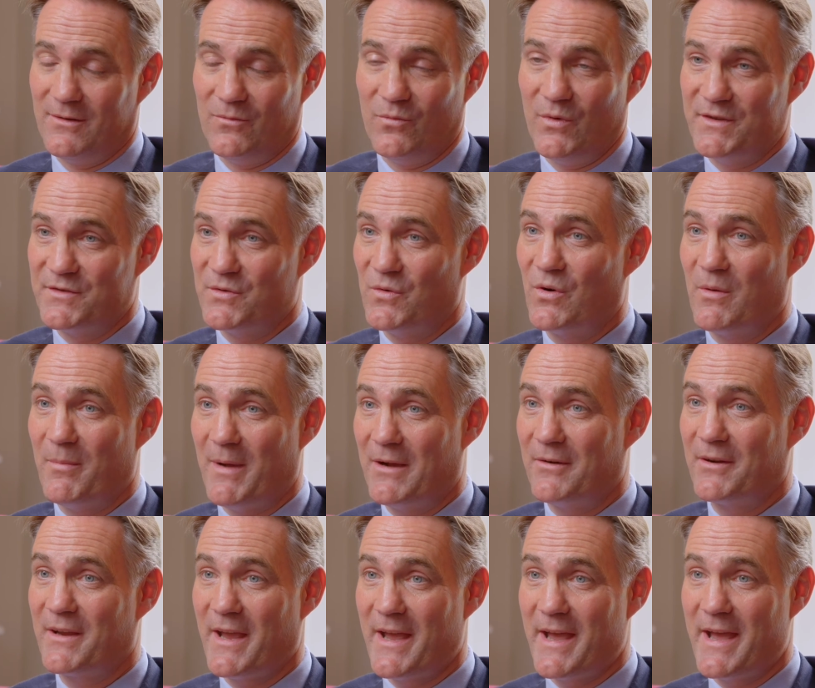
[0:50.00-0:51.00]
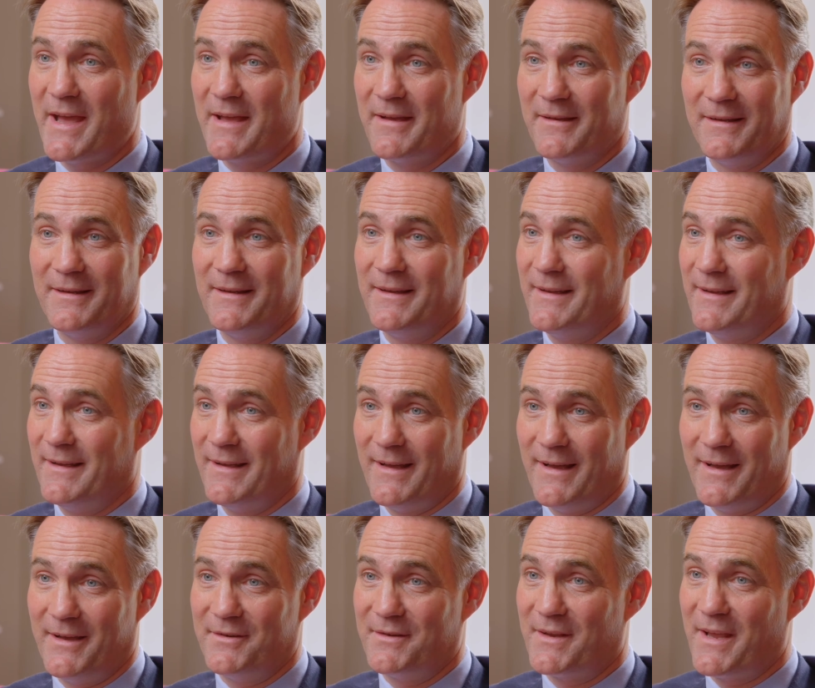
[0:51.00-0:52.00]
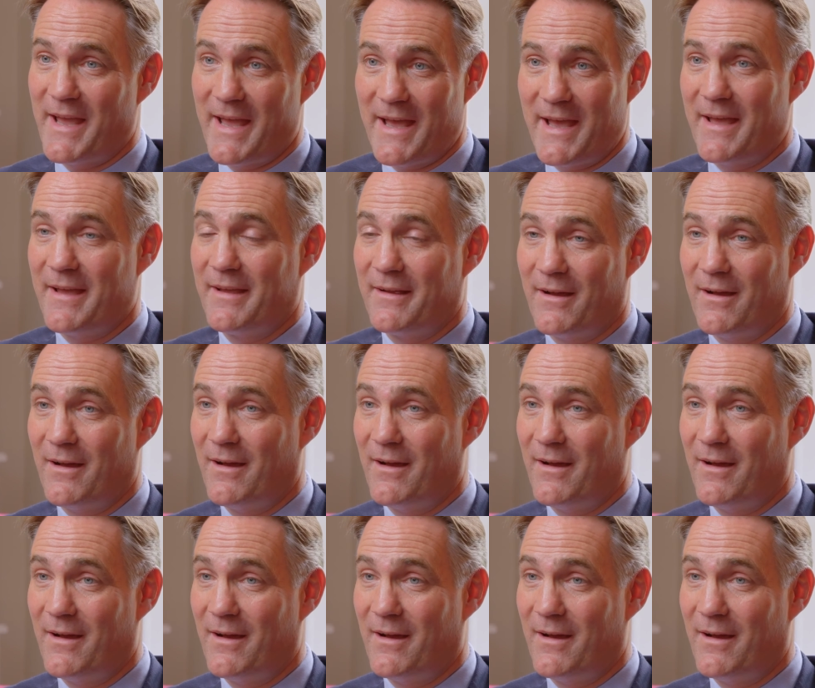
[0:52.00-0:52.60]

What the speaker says: We talk about care, and care